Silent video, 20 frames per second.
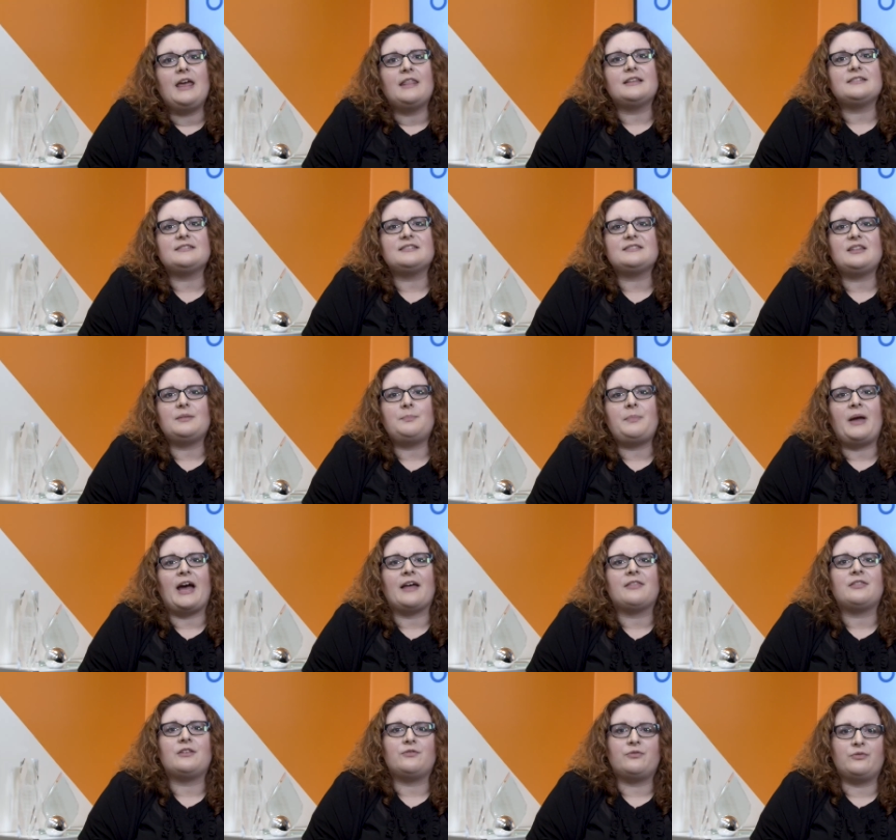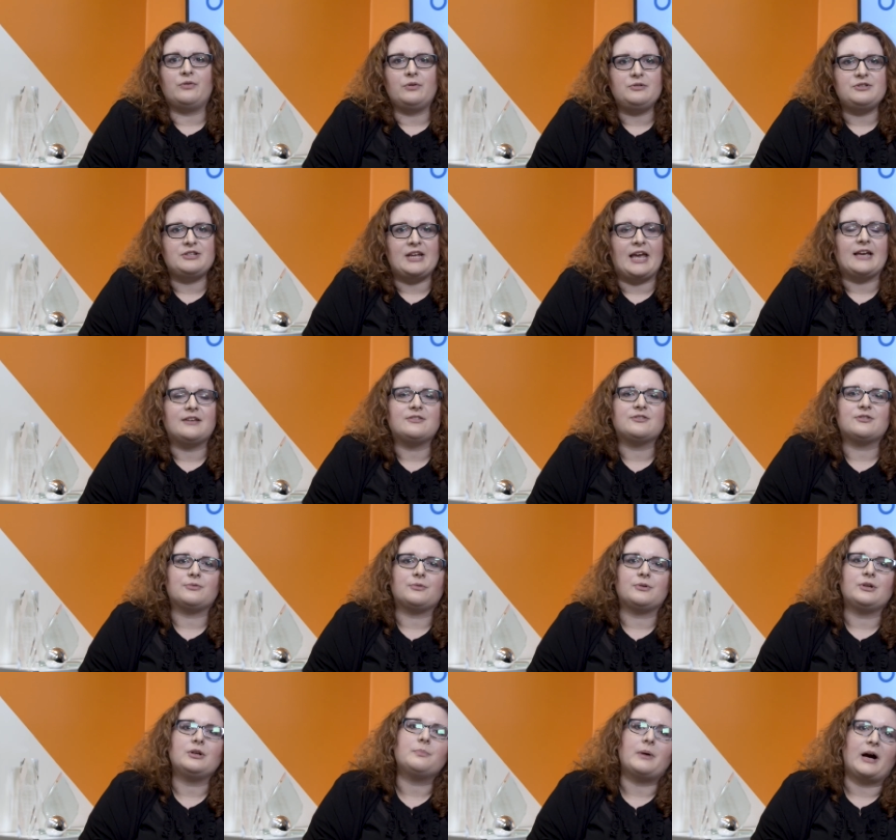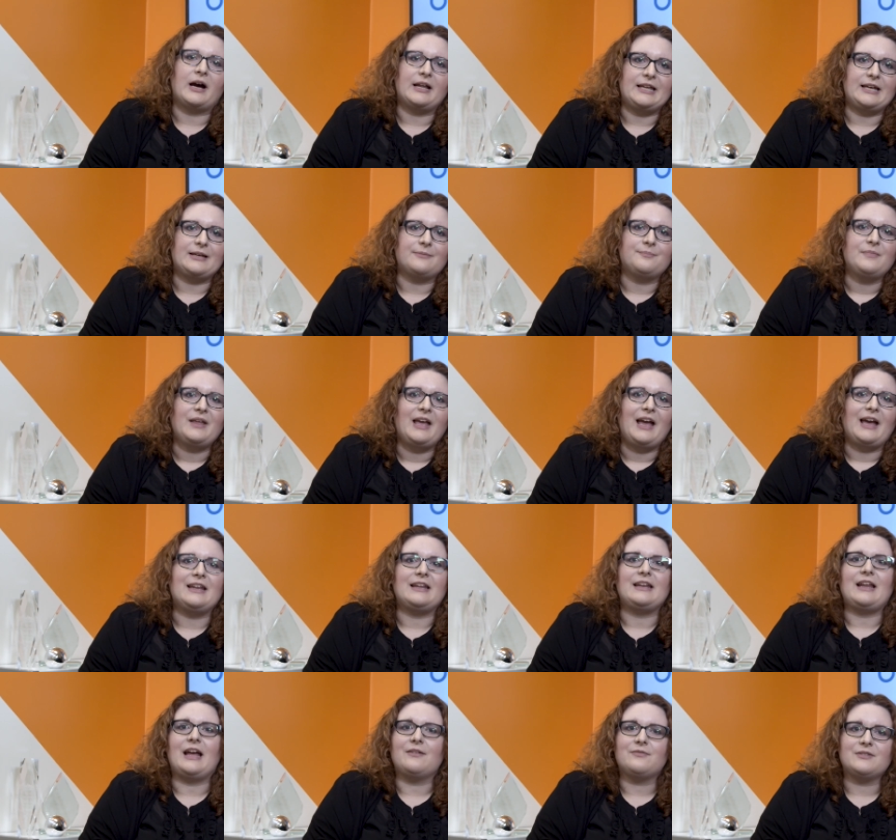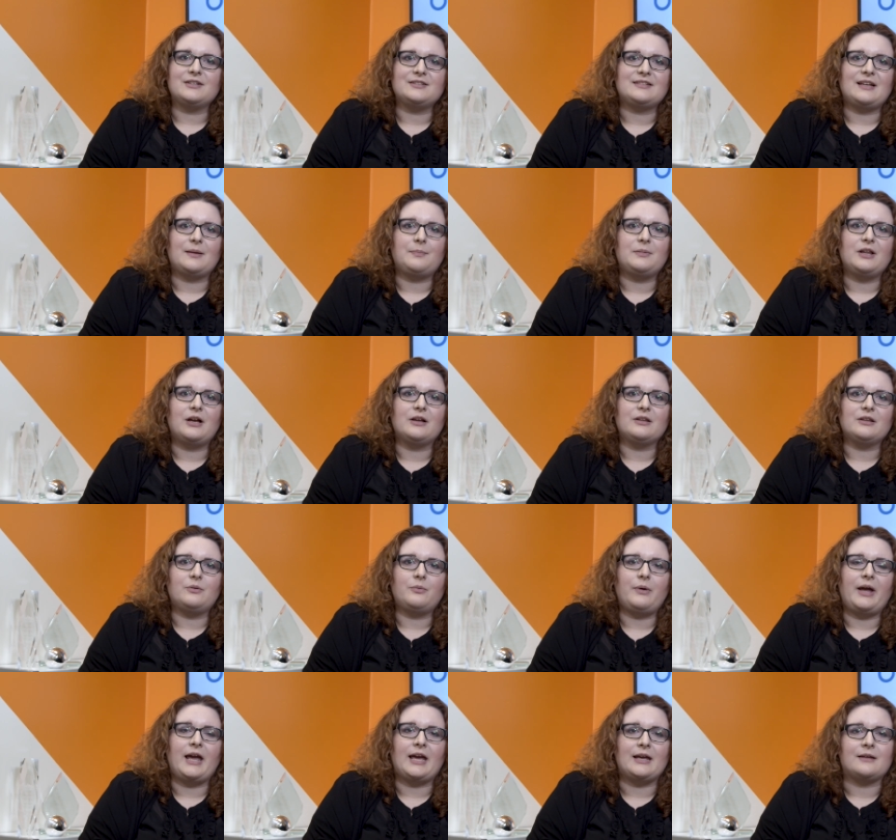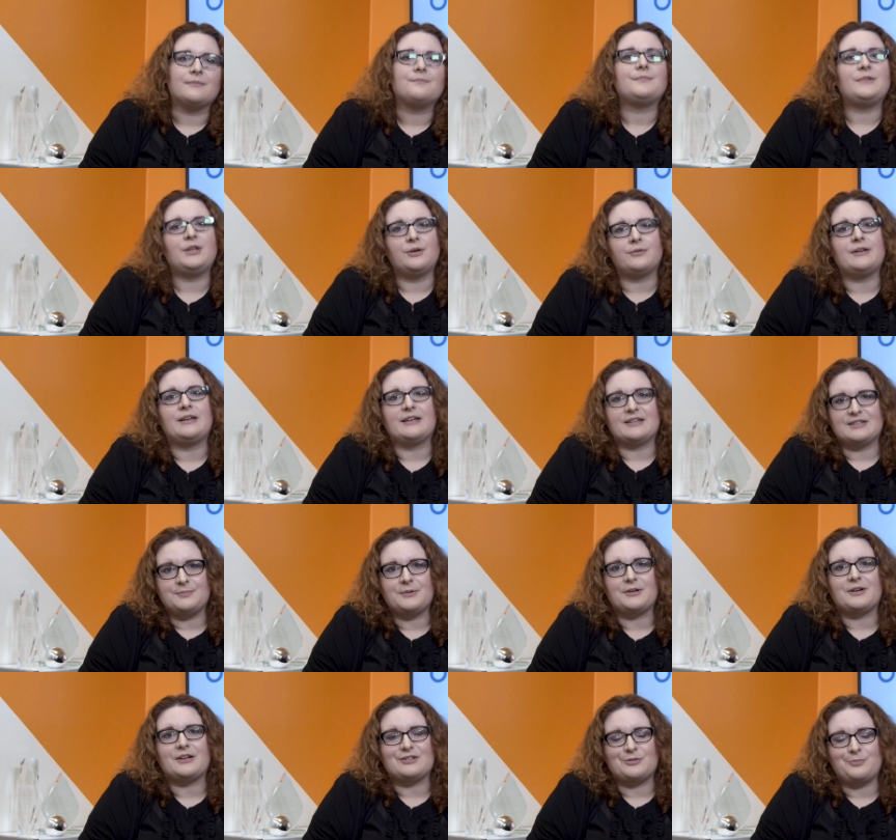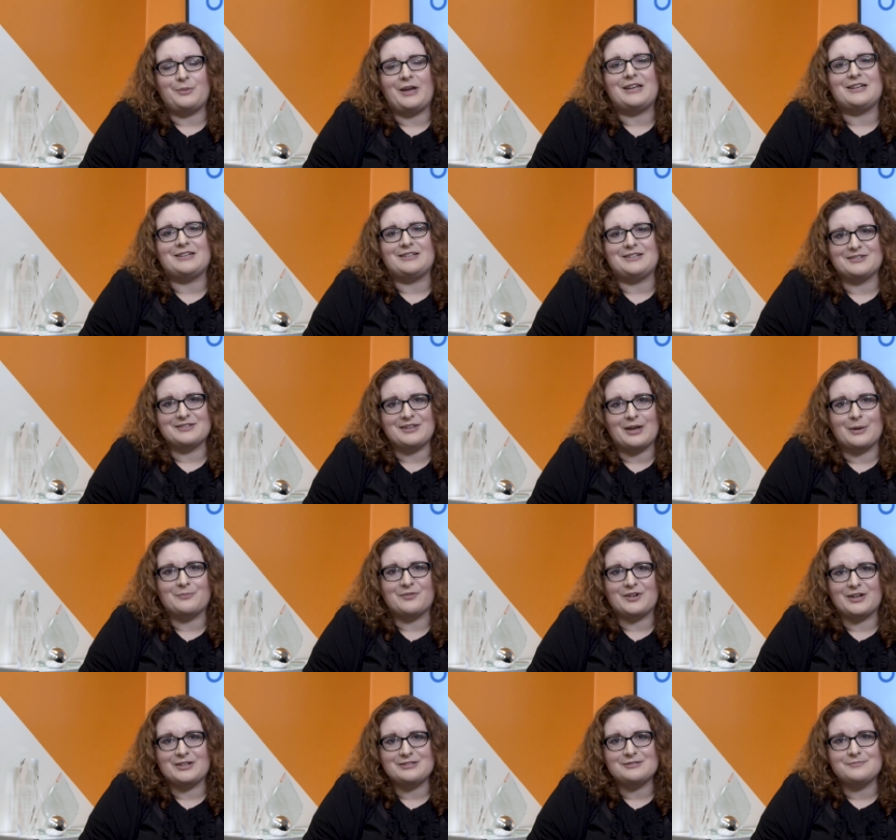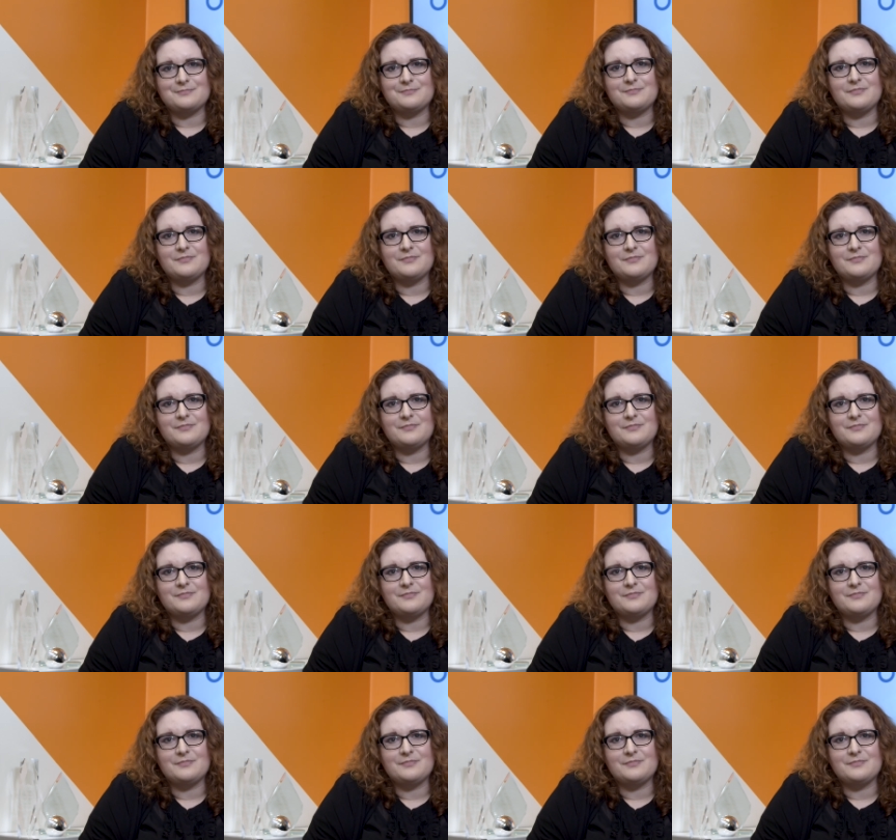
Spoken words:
This is the path that food takes through your body, and at every step along the way, you can experience pain and discomfort.